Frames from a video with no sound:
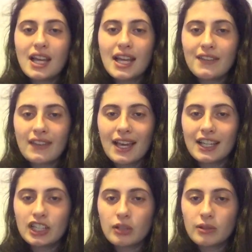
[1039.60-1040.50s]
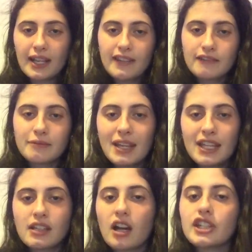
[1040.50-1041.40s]
and that, life
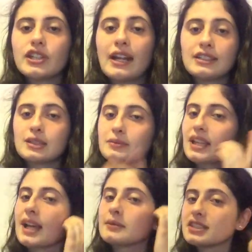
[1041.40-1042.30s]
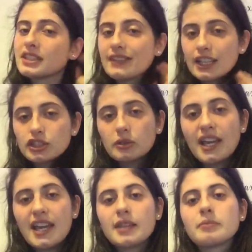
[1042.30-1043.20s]
may knock you down sometimes, and that's
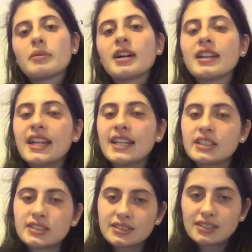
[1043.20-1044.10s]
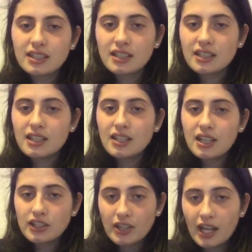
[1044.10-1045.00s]
okay, but it's
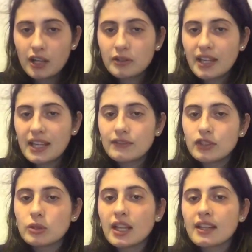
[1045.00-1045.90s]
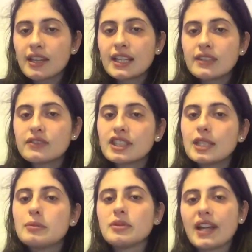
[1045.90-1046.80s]
not okay if you let life
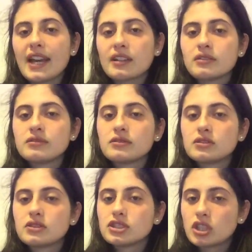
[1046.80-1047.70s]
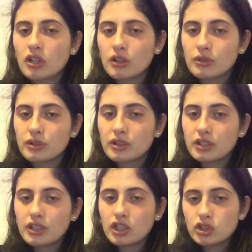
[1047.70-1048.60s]
keep you down. So
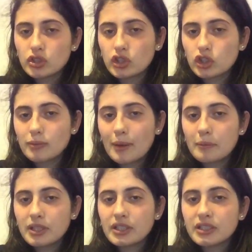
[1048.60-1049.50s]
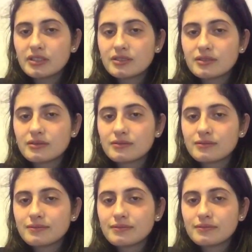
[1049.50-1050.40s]
just remember,
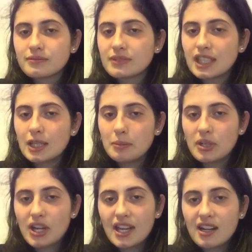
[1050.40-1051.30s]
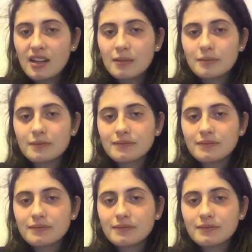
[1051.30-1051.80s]
keep your head up.